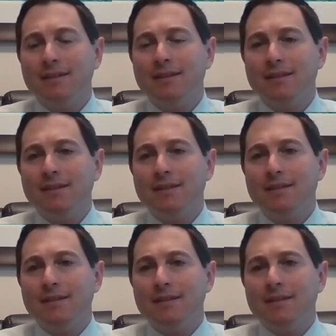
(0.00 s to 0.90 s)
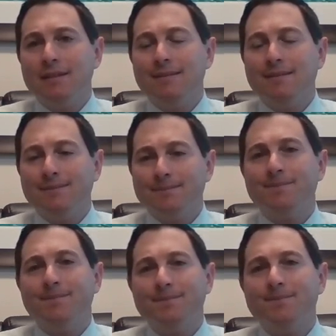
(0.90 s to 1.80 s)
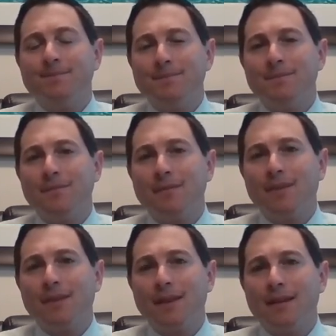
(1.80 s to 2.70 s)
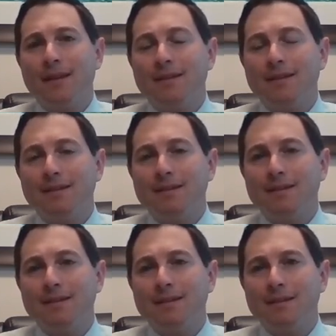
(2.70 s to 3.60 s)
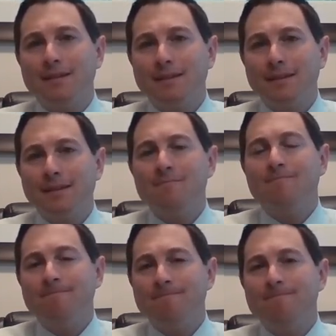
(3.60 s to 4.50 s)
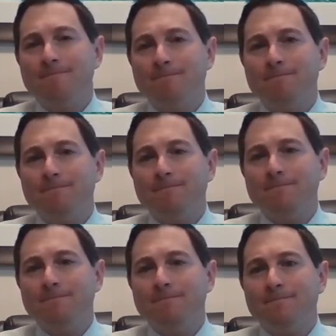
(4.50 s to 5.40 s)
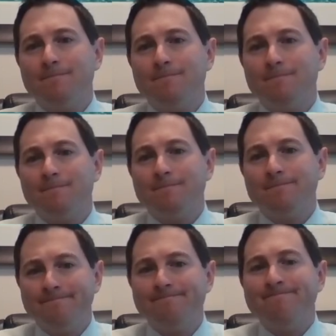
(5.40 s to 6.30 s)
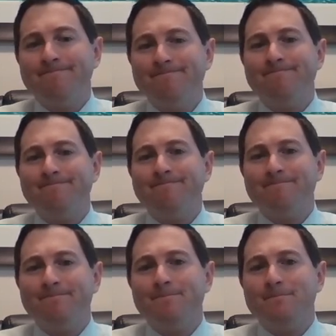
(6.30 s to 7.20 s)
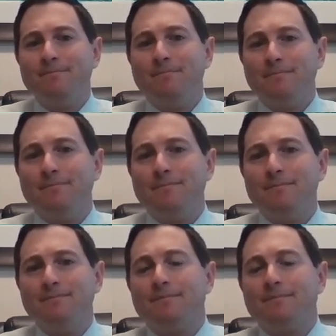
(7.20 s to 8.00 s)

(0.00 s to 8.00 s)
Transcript: [no speech]